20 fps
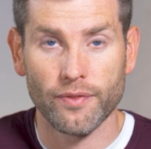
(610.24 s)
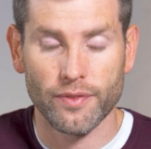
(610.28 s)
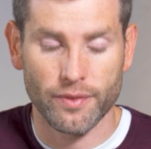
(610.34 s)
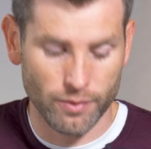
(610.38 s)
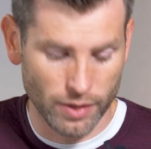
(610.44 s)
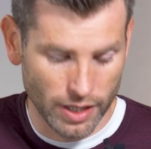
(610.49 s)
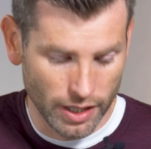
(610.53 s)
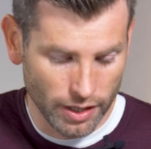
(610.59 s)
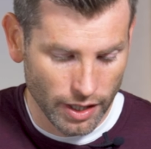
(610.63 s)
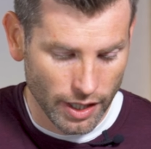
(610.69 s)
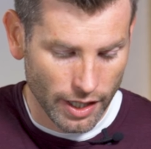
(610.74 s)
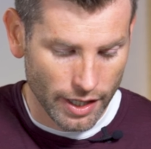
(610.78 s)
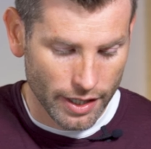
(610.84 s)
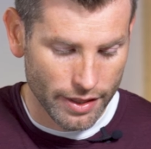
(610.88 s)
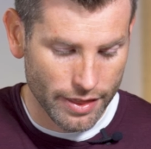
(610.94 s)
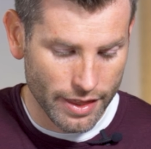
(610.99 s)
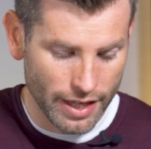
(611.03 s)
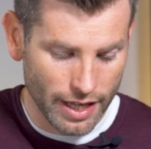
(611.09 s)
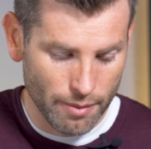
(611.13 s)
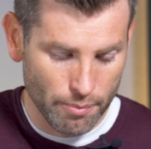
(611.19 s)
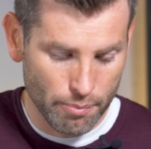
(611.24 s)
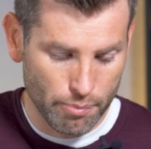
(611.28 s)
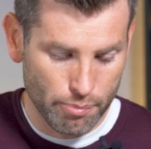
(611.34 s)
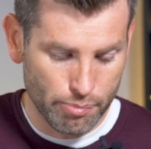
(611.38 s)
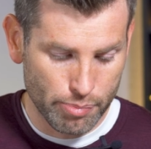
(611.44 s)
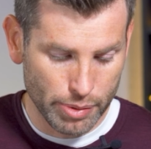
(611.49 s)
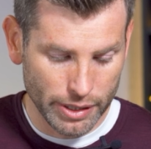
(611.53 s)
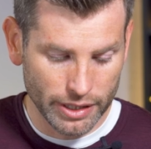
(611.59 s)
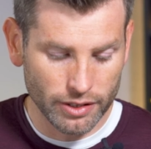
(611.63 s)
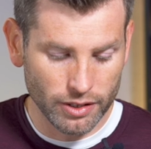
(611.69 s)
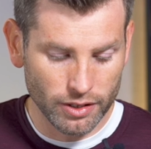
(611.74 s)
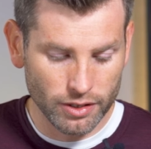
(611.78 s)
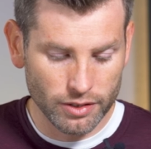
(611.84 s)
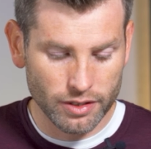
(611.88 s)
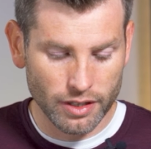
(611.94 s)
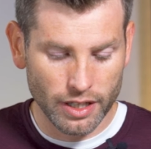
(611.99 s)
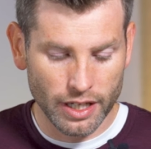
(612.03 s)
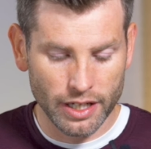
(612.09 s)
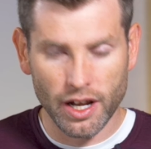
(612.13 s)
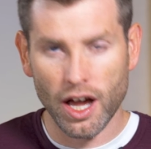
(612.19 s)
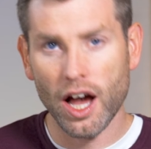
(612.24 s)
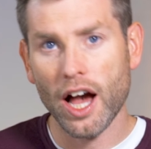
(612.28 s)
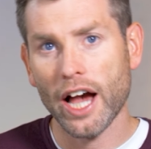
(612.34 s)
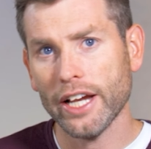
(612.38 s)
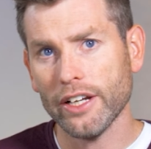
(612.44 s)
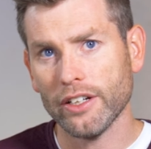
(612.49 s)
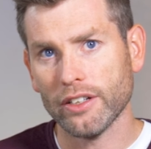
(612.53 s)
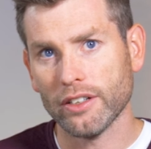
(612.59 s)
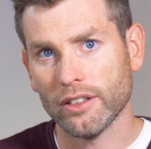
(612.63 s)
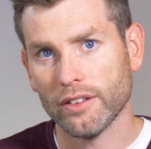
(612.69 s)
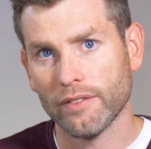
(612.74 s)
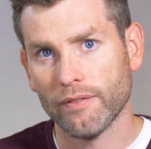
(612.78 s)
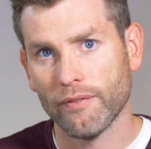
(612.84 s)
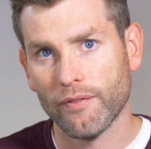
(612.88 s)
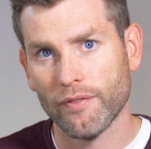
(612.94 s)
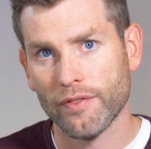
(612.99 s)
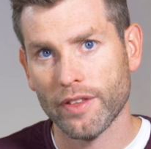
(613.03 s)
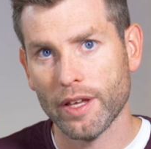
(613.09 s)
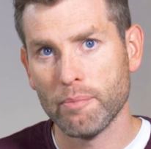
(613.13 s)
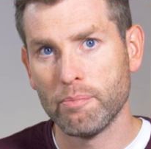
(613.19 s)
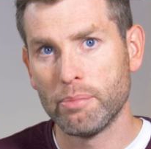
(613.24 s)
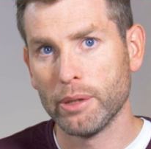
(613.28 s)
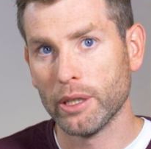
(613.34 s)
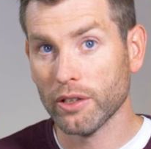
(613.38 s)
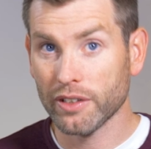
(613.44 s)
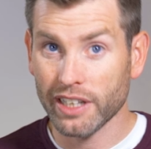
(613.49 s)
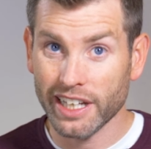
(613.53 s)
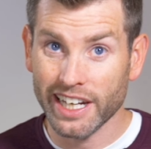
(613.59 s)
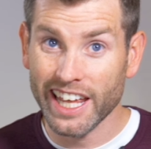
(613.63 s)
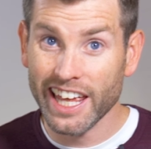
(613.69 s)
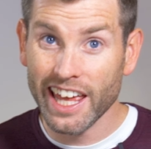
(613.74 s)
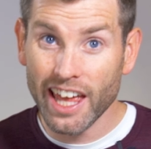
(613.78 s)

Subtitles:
Well, they build an idol. They build an